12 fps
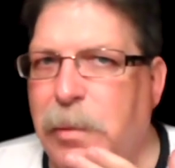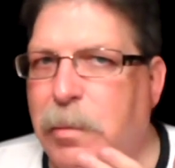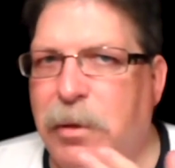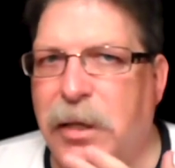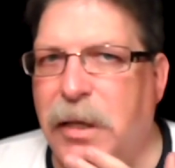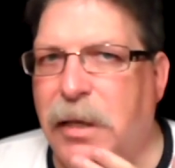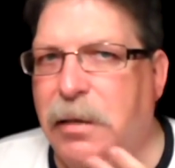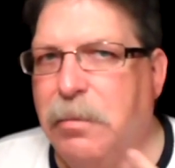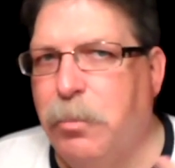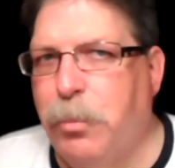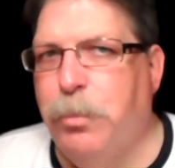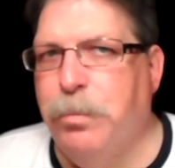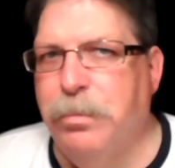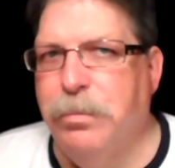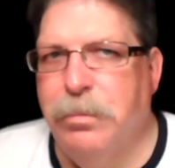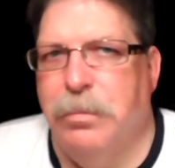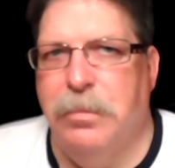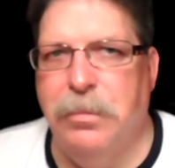I'll probably
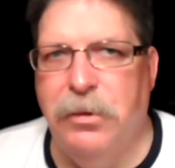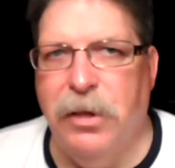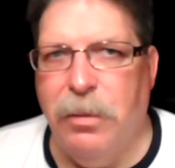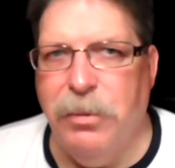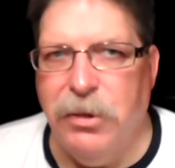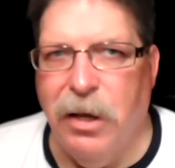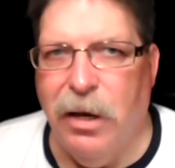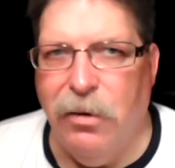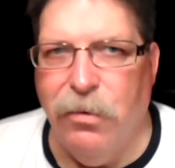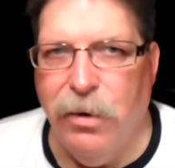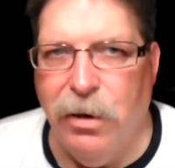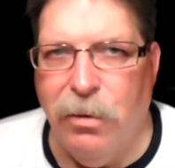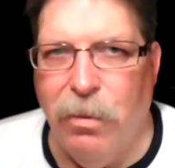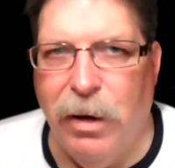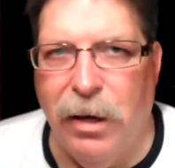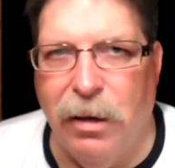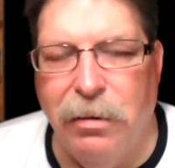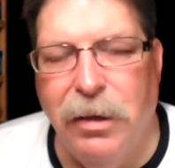set them aside for a
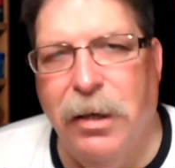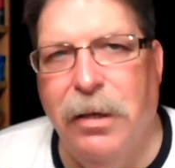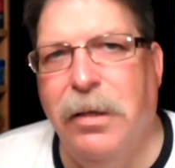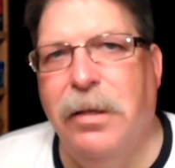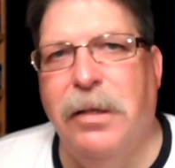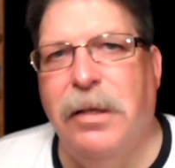little while,